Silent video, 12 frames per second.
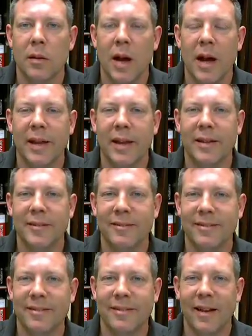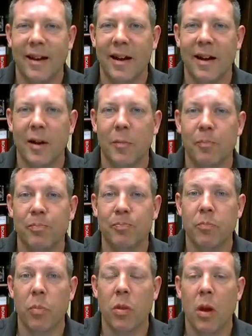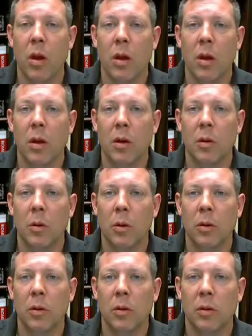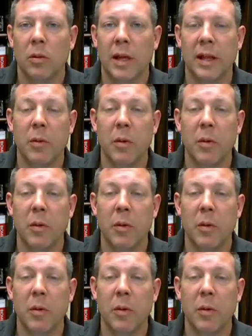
Hi again. Um, Lately